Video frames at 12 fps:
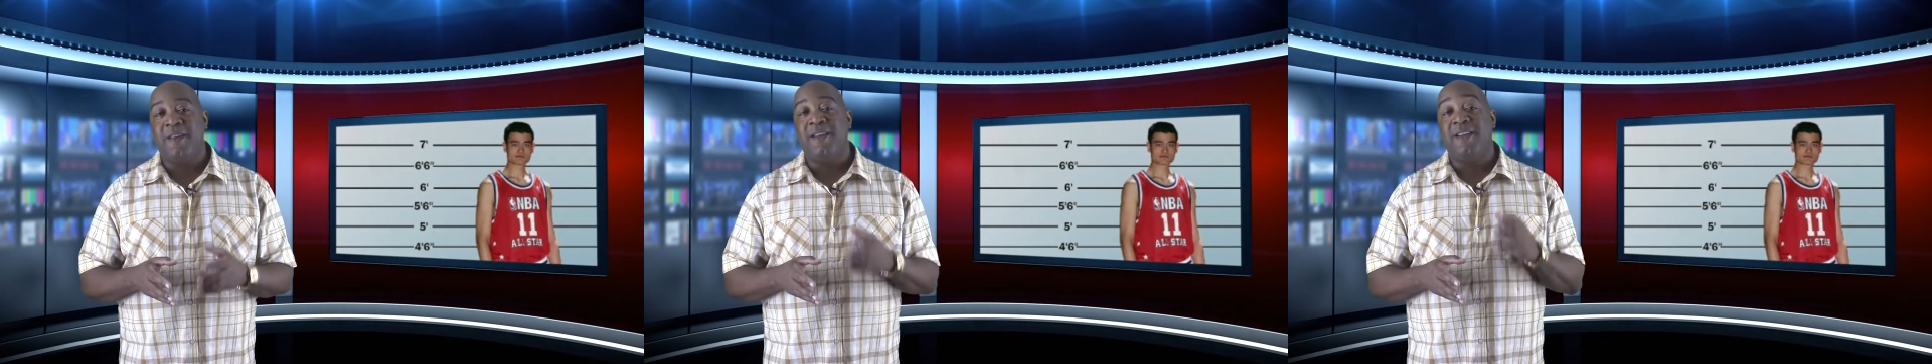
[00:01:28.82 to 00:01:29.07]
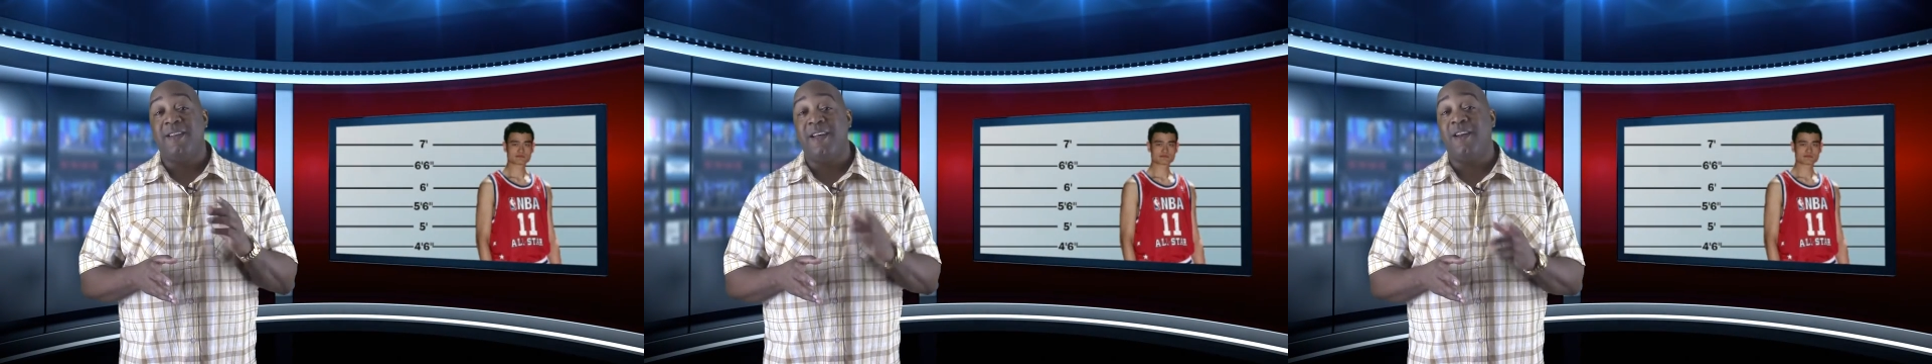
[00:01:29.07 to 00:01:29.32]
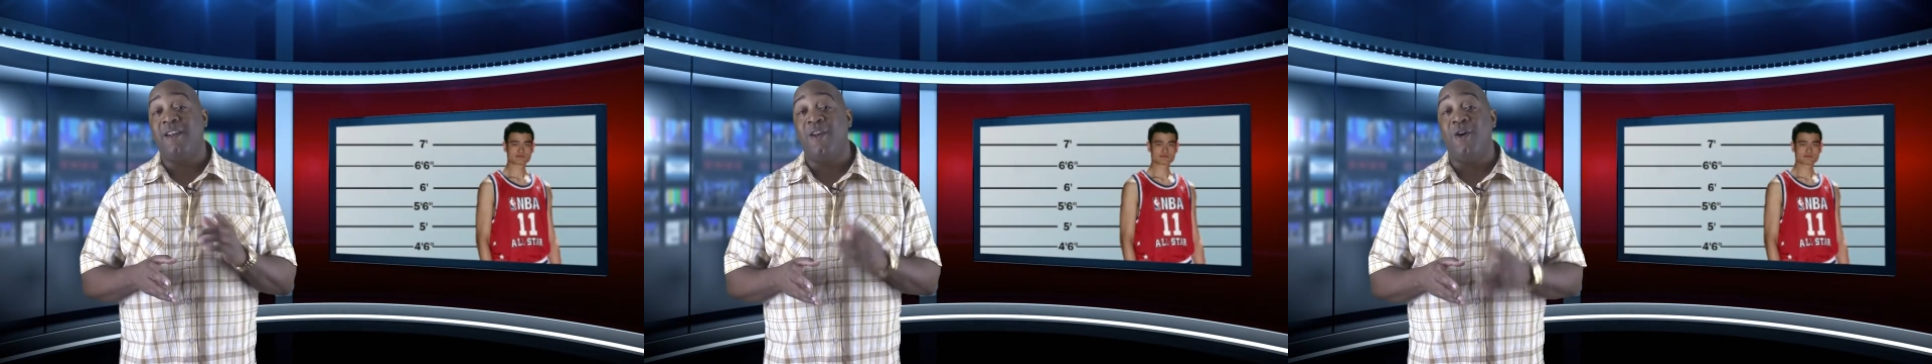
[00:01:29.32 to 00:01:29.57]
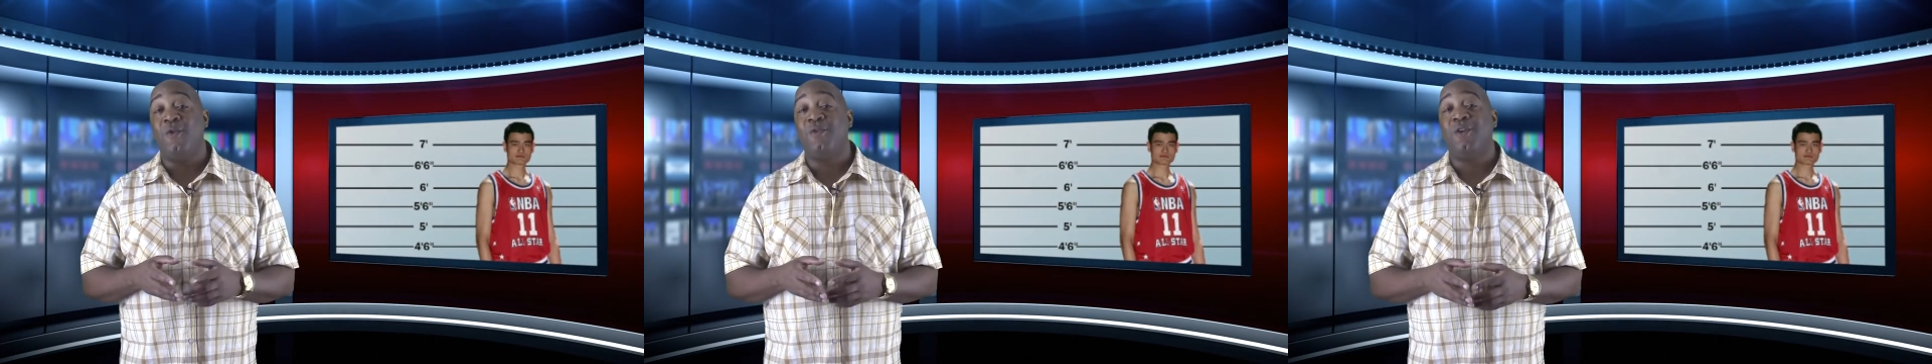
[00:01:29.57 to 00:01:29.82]
let
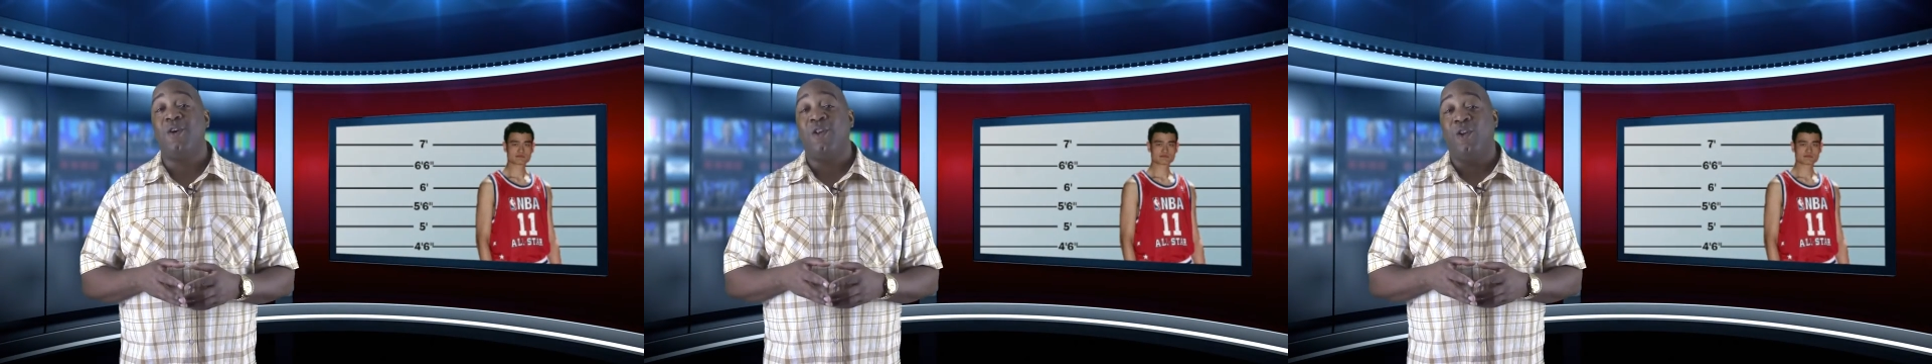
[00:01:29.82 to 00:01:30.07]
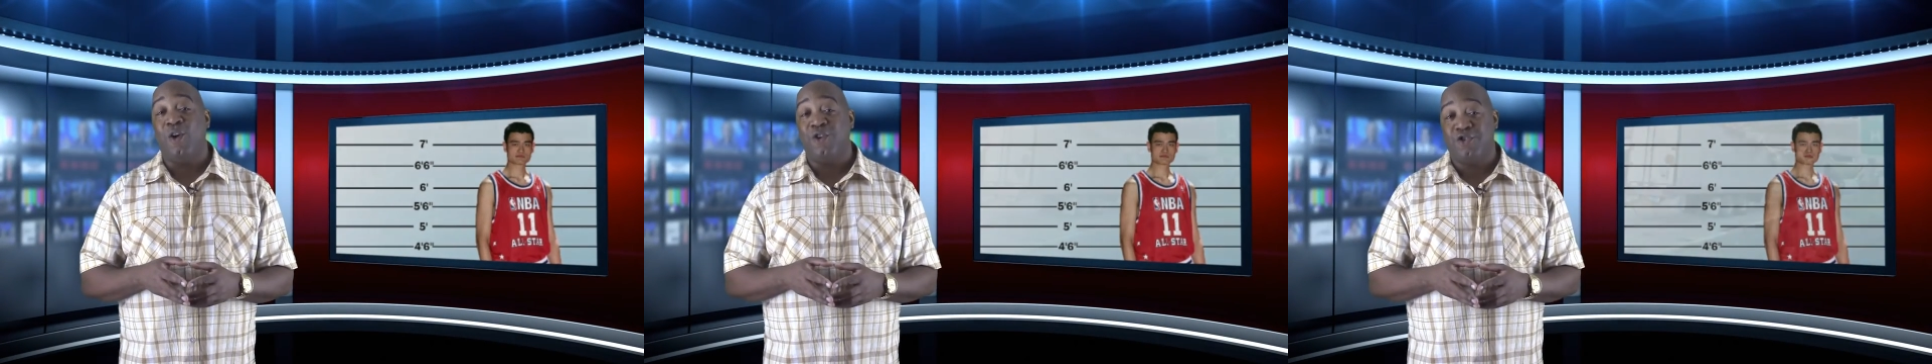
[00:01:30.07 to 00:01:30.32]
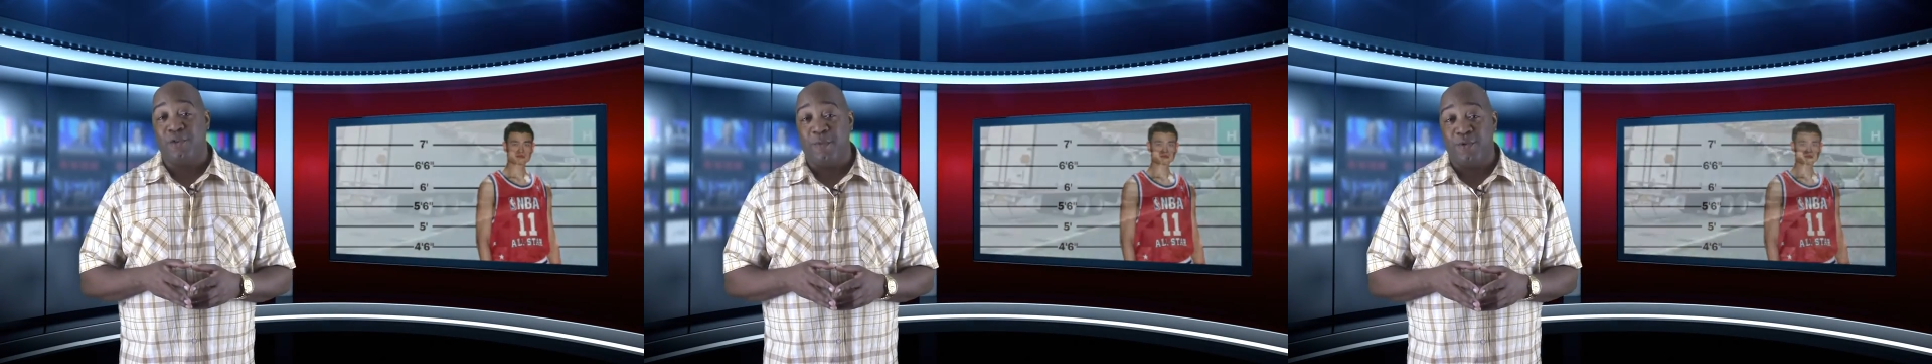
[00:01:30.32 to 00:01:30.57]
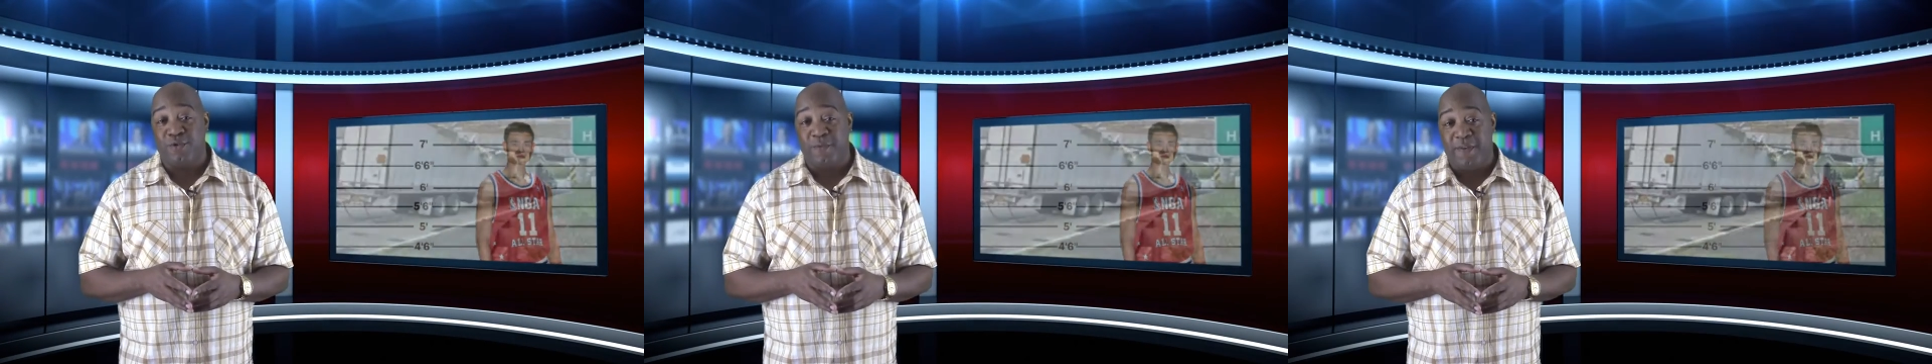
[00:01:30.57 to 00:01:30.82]
alone a large commercial